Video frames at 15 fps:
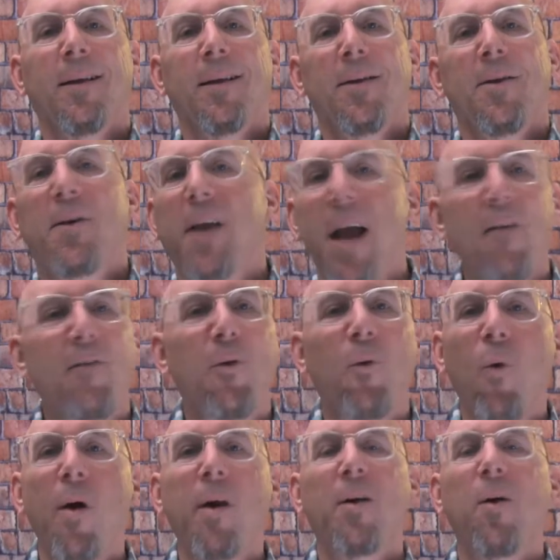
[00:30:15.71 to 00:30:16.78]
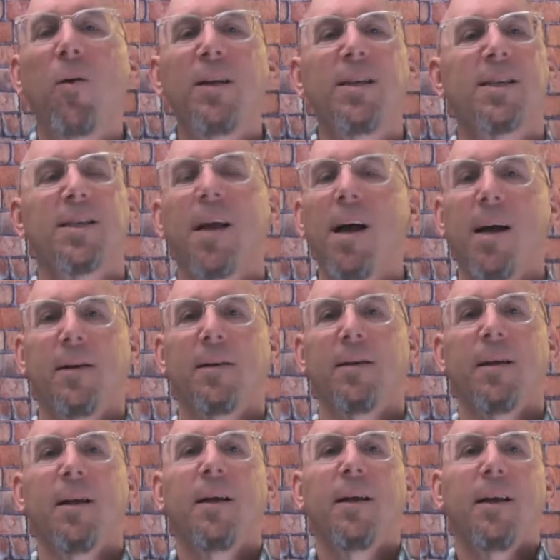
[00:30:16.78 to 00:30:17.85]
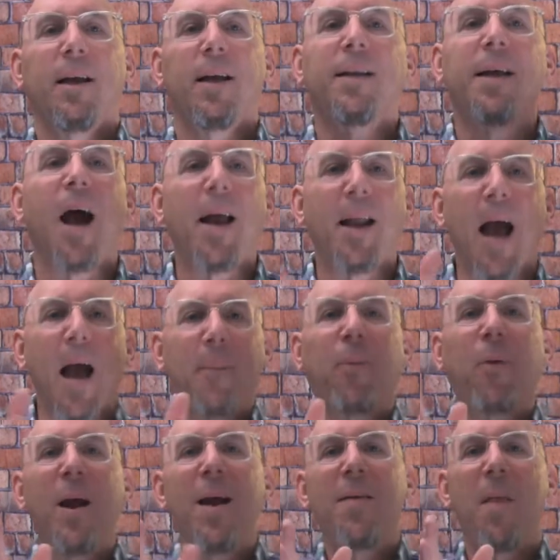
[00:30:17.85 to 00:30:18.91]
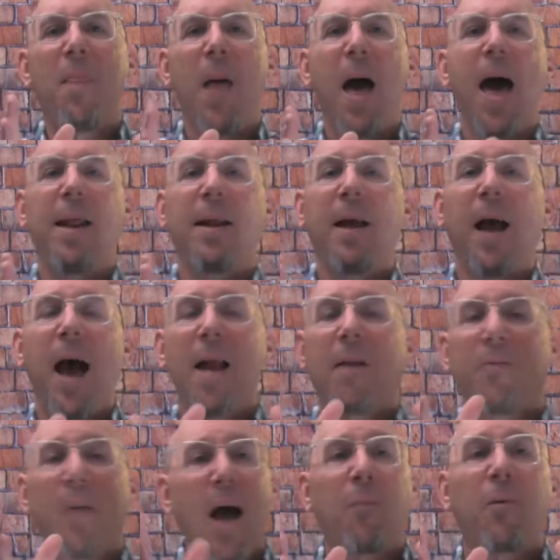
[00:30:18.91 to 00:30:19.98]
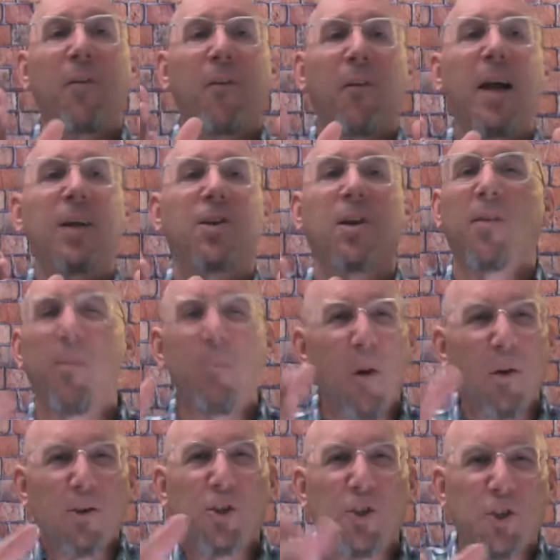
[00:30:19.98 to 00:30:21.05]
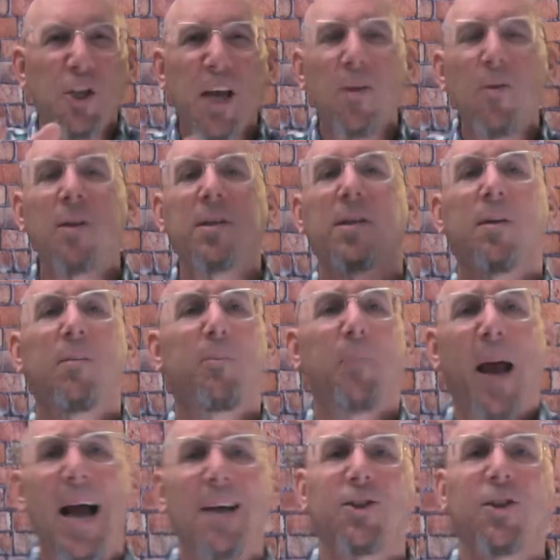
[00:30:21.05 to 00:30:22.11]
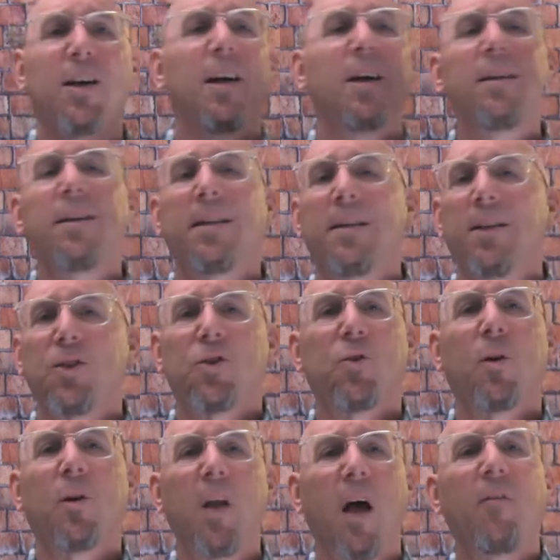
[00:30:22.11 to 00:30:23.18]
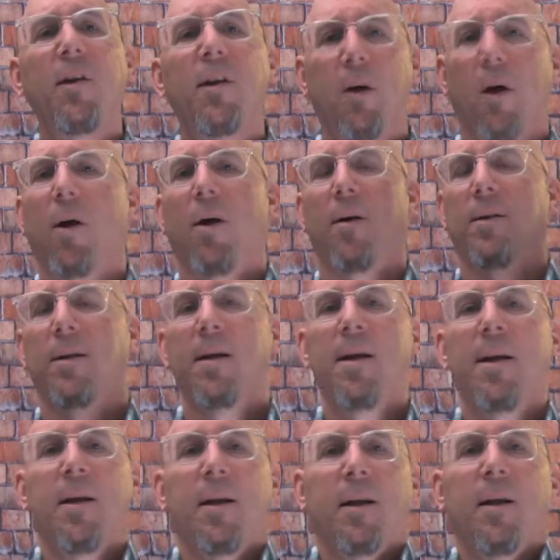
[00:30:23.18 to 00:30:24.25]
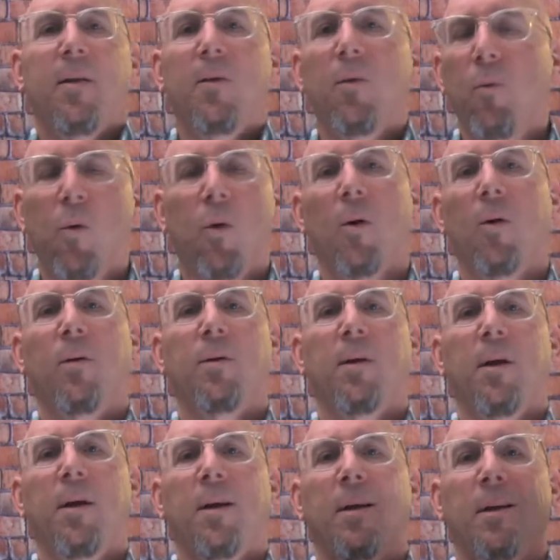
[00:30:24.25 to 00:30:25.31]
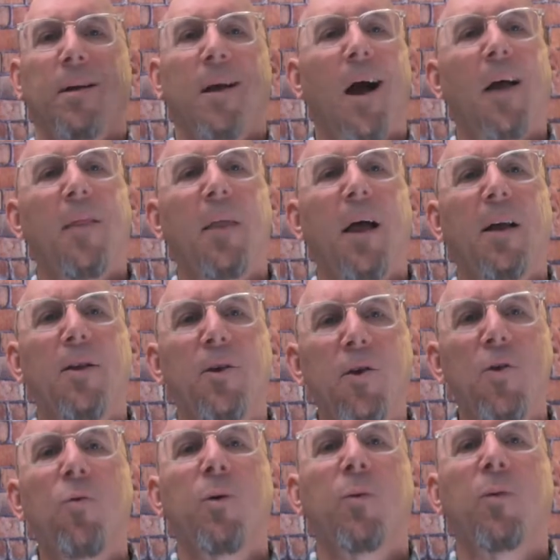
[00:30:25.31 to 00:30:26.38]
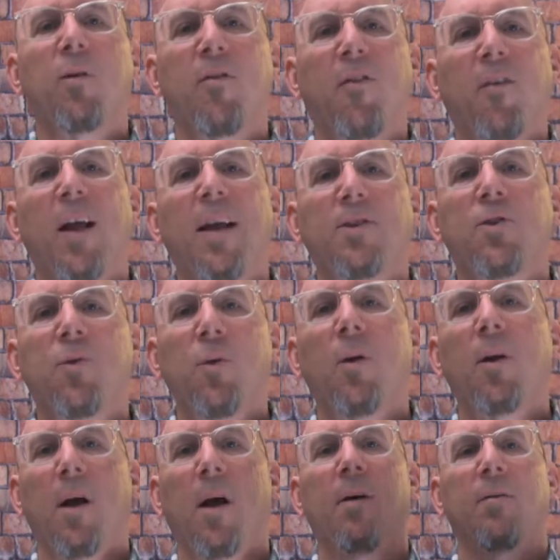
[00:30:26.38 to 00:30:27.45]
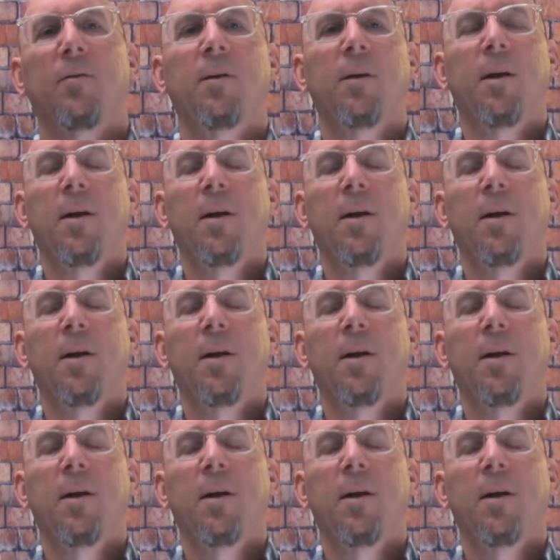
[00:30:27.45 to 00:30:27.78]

You gave your one and only Son. And God, I pray that out of that reflection of the most generous, compassionate, unconditional, loving heart in the world, God, that you would reflect your love,